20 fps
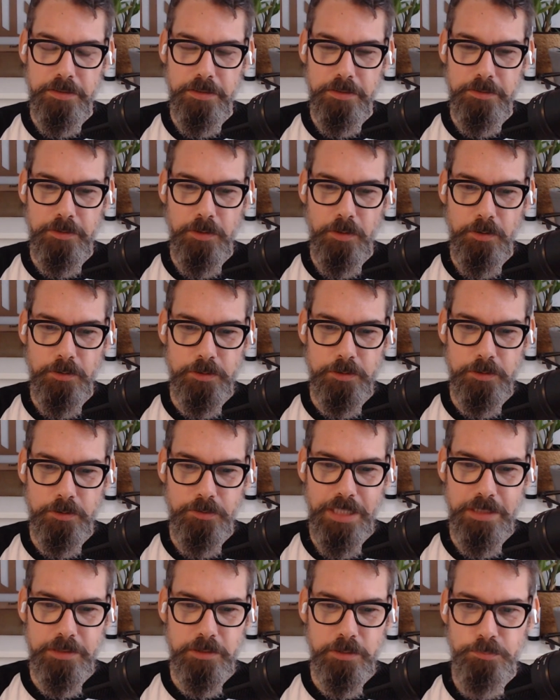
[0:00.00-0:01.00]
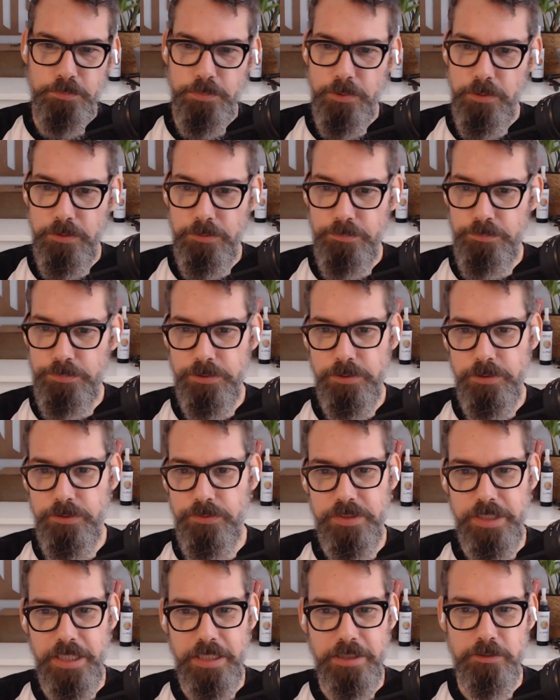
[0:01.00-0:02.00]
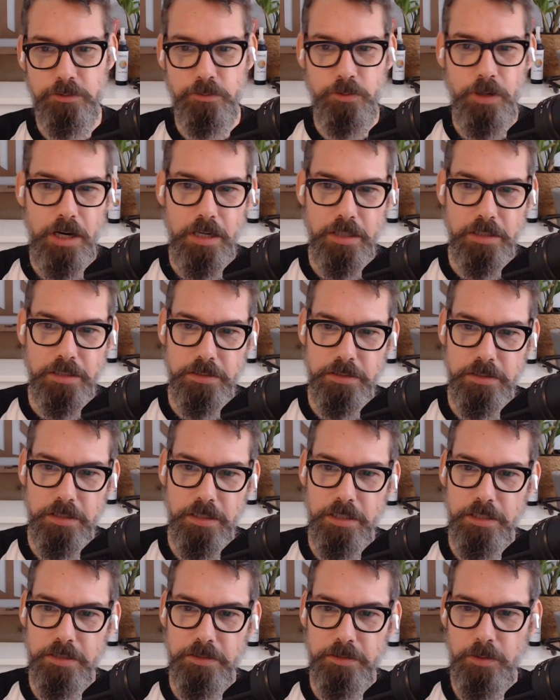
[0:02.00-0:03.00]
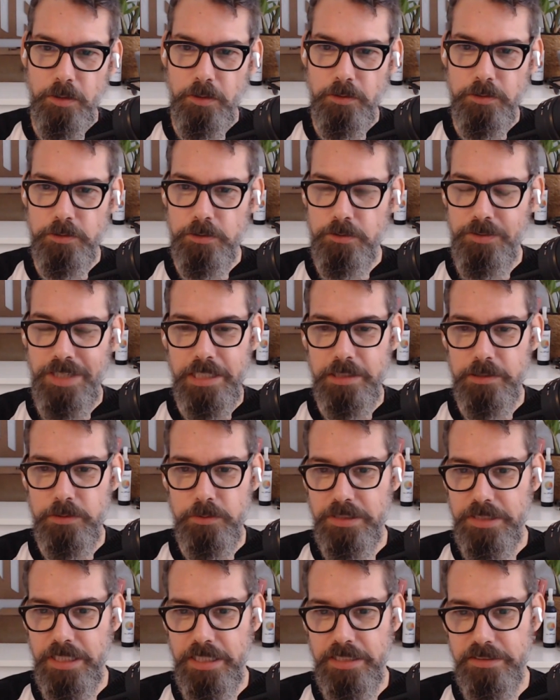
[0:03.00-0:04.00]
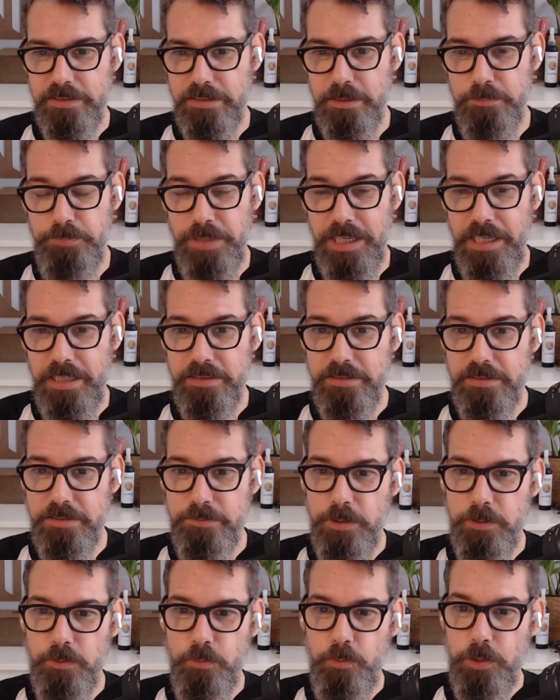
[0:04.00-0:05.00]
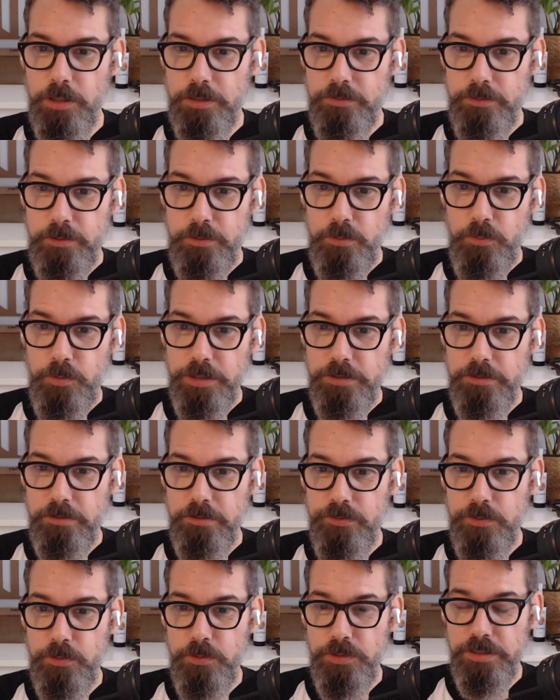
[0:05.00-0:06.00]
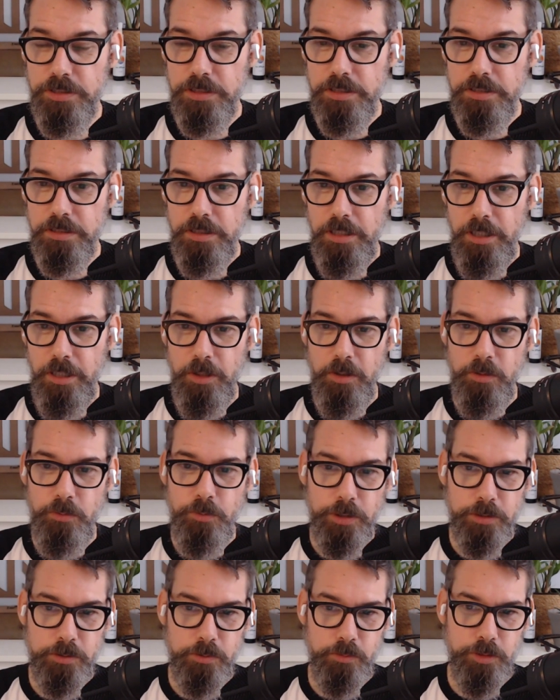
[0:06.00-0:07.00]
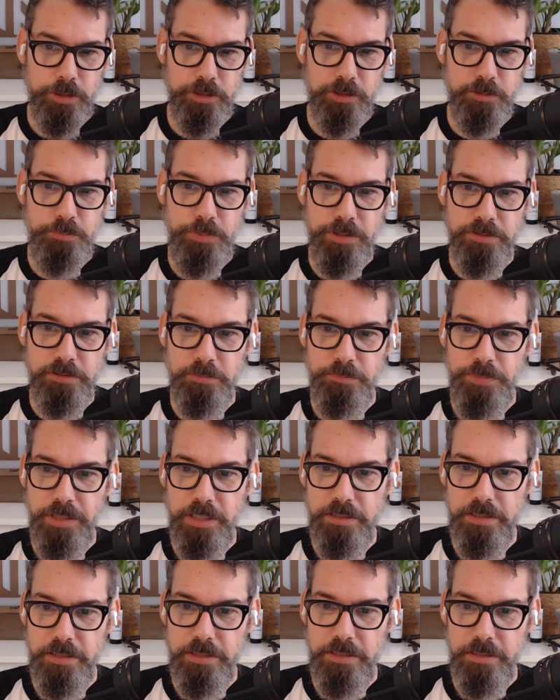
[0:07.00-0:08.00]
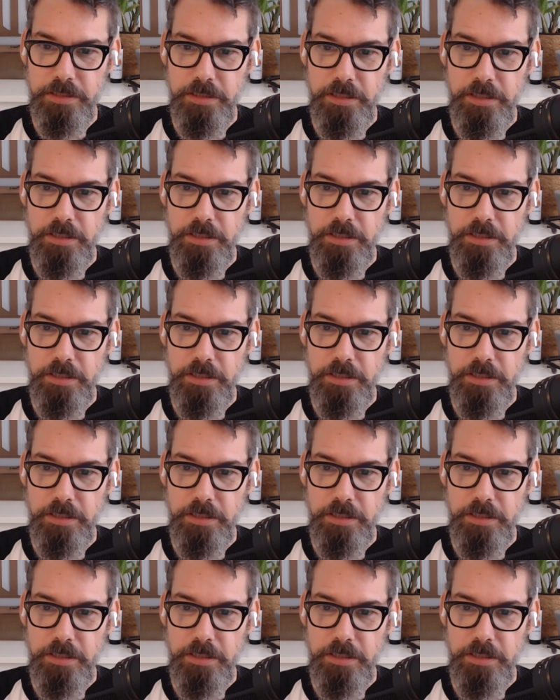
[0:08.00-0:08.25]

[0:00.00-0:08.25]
Don't try to prove things wrong. Don't try to change the past, but work towards the future. Work towards possibility.